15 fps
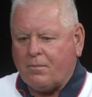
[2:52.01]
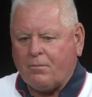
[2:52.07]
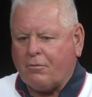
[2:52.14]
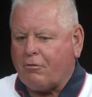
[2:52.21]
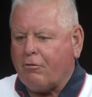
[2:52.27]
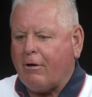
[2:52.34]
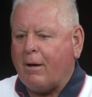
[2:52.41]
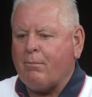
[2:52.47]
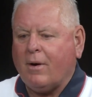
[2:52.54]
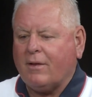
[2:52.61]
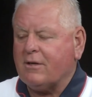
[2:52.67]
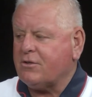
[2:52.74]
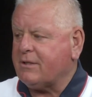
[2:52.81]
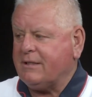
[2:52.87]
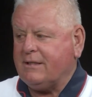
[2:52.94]

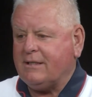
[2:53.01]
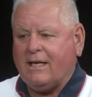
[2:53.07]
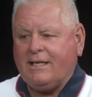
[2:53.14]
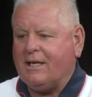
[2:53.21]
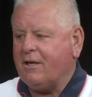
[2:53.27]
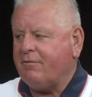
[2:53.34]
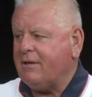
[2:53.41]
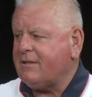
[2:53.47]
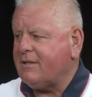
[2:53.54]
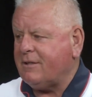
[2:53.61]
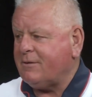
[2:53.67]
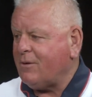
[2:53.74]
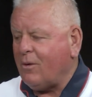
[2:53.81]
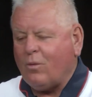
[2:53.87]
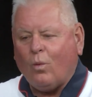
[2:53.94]
grandmothers need to
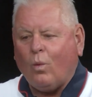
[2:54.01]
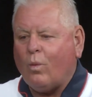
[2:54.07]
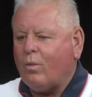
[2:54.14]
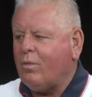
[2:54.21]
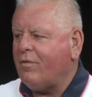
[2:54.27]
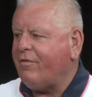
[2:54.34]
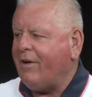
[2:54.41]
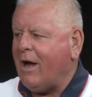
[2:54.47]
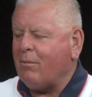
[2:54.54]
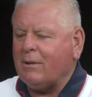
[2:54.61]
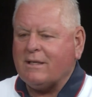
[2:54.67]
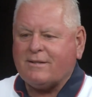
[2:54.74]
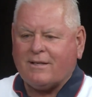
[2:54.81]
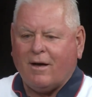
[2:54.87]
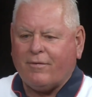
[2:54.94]
visit,
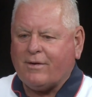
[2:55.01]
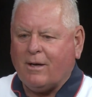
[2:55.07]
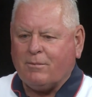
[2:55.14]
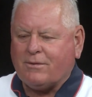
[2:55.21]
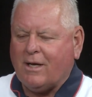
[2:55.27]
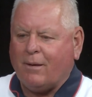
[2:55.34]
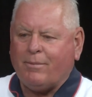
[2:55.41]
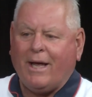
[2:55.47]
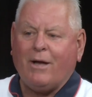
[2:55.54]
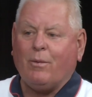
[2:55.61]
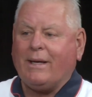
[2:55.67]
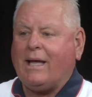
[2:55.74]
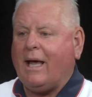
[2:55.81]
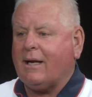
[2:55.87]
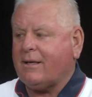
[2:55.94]
family stuff comes up, hey,
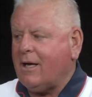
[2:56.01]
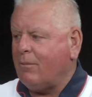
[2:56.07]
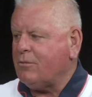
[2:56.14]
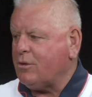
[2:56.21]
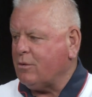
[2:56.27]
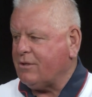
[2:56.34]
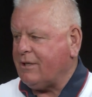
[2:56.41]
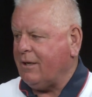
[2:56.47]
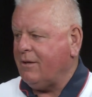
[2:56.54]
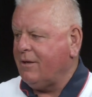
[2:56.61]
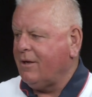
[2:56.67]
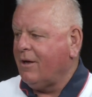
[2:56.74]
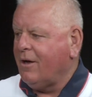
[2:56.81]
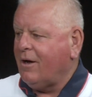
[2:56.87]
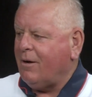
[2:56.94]
we can't come Tuesday,
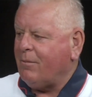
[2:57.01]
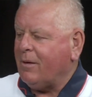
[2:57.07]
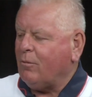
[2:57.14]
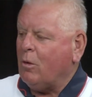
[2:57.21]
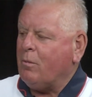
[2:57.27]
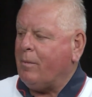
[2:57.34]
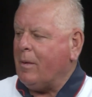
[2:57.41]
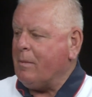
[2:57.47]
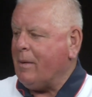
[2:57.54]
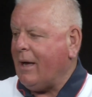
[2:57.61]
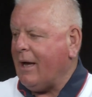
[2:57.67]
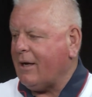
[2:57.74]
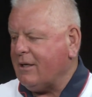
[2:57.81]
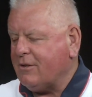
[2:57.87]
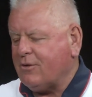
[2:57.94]
but we'll be
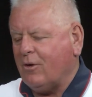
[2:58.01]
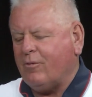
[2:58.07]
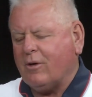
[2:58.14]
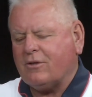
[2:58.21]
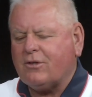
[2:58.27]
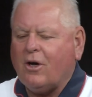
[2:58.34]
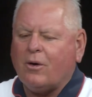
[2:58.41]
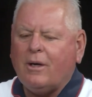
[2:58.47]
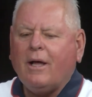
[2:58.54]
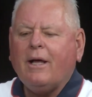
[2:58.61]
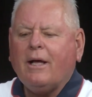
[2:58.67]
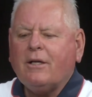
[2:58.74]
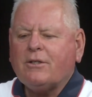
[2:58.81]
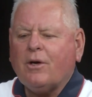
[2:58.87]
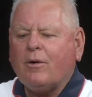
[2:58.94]
back, and so forth. So
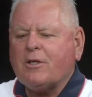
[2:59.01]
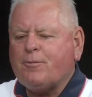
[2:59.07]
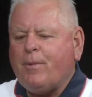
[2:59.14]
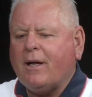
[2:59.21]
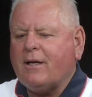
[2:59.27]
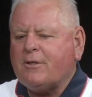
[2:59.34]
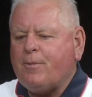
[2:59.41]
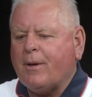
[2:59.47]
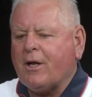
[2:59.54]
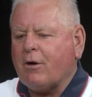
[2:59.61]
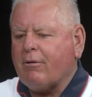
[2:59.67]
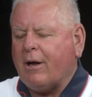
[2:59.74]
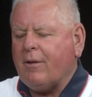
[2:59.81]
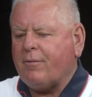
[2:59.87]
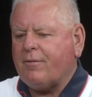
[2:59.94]
it's been a
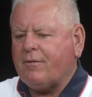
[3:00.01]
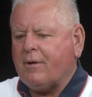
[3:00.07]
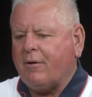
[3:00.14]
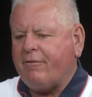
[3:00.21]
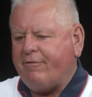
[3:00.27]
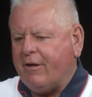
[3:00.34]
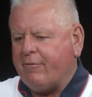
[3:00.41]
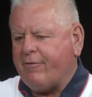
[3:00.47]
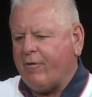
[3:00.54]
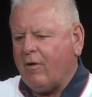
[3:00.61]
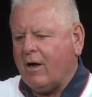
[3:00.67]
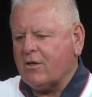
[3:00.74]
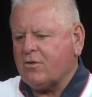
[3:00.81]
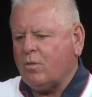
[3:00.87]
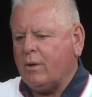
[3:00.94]
great fit for
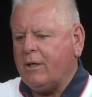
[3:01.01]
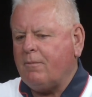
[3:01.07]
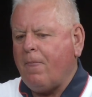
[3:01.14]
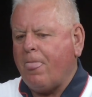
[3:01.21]
us. We